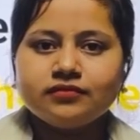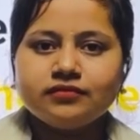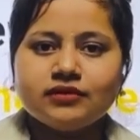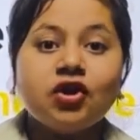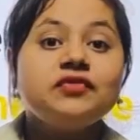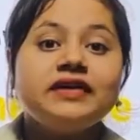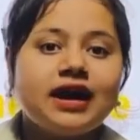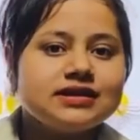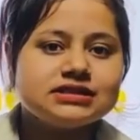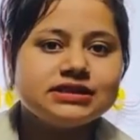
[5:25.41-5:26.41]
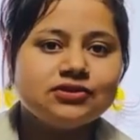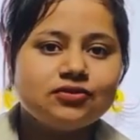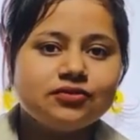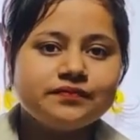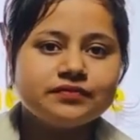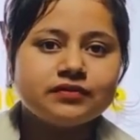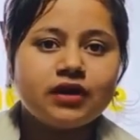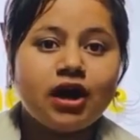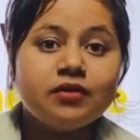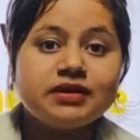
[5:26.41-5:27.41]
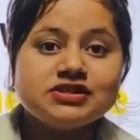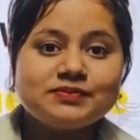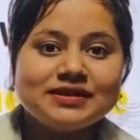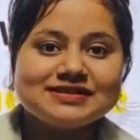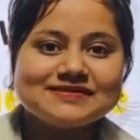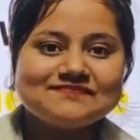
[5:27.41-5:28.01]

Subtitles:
Now if I ask you, how much space?